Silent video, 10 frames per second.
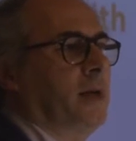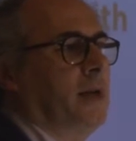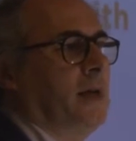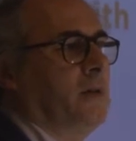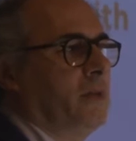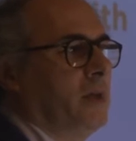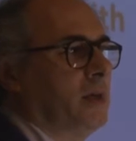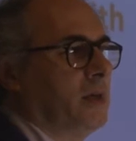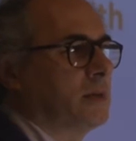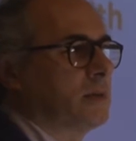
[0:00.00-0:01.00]
And I
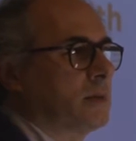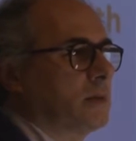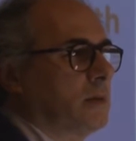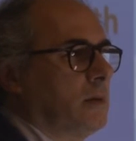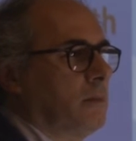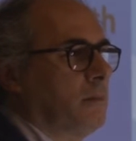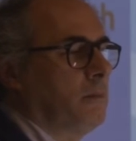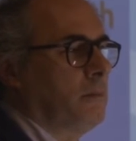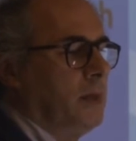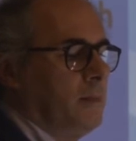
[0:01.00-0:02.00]
think it's
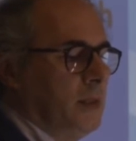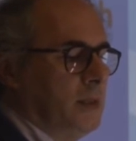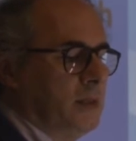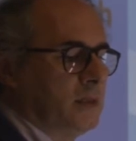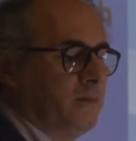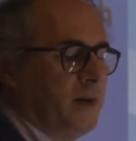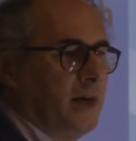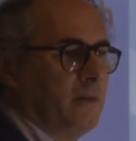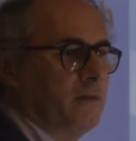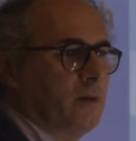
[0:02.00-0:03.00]
maybe these
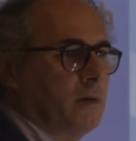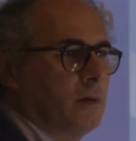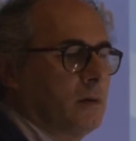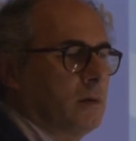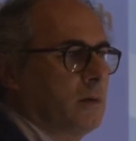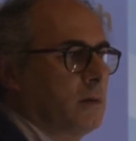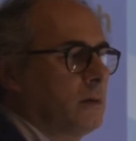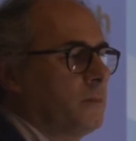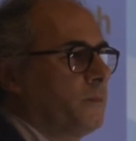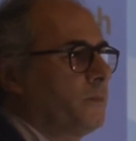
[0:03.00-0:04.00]
5
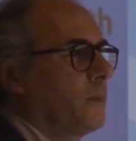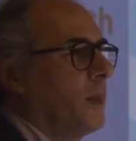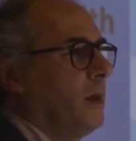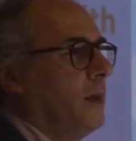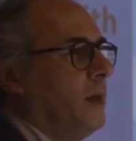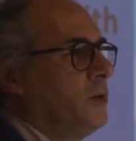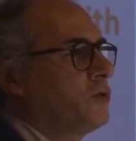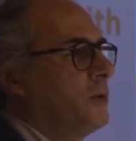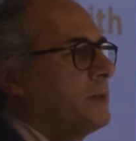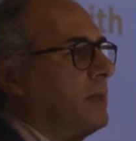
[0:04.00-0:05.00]

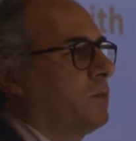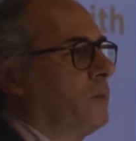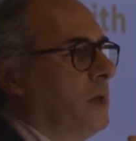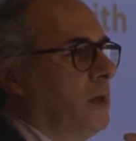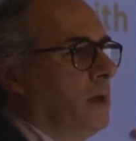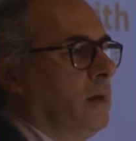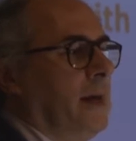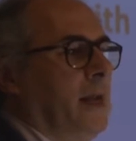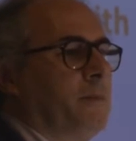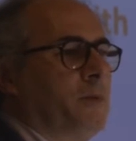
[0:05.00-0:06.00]
entrants that will
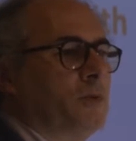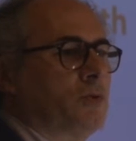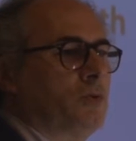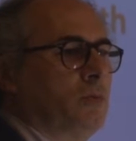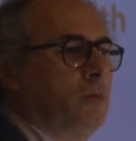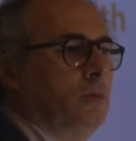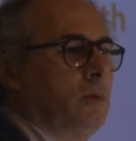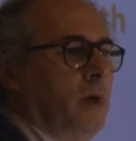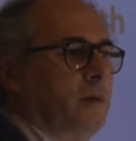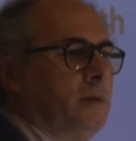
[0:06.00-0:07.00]
help us
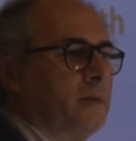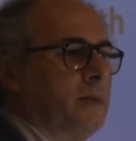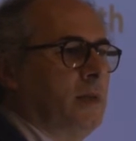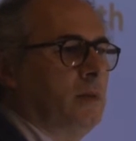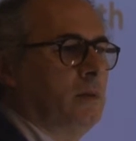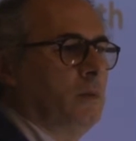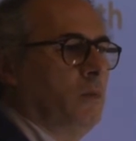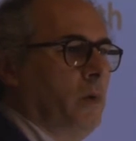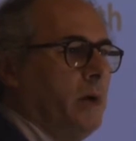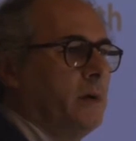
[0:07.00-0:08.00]
to understand
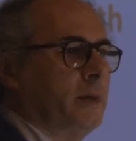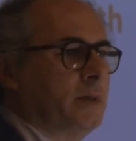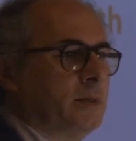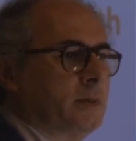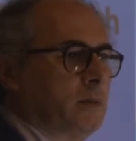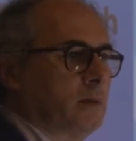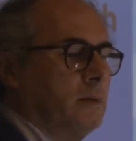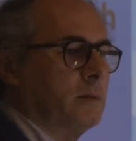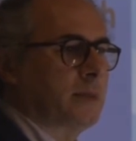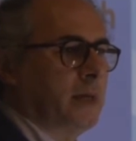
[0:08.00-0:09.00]
where is
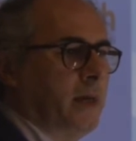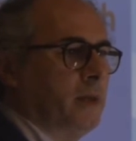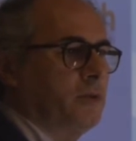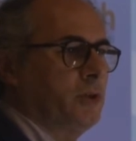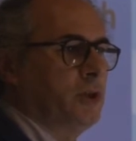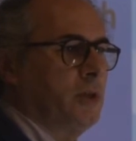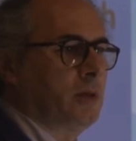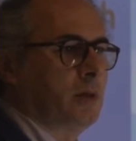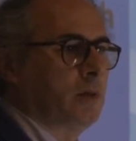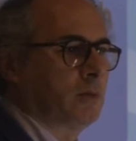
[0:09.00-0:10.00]
psychiatric
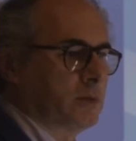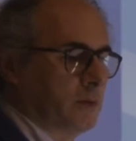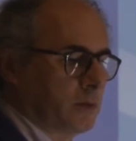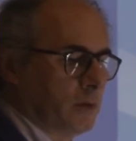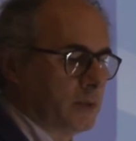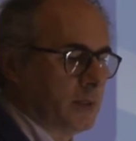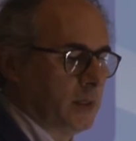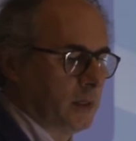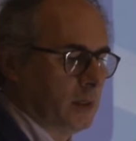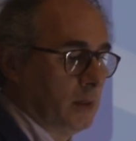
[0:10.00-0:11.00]
genetic
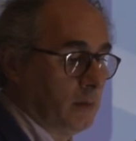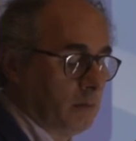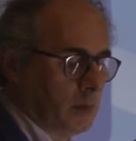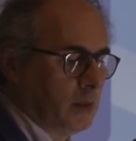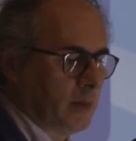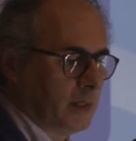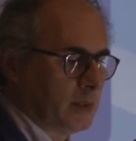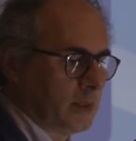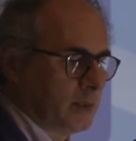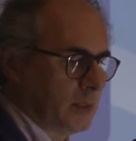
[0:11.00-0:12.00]
counseling, in my
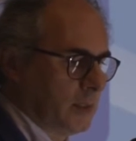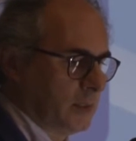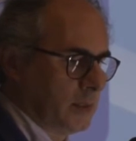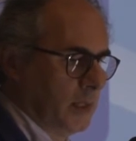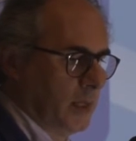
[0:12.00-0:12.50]
sense at least.